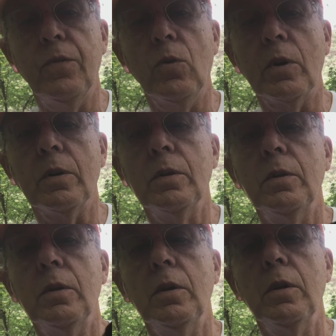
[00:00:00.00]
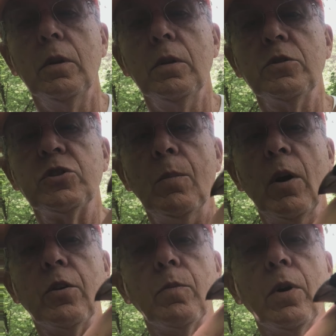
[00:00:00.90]
for some
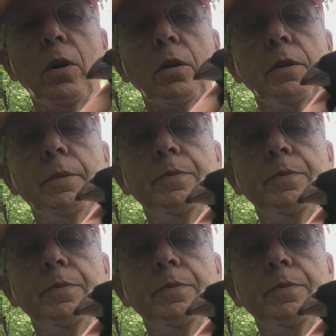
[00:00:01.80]
other bird.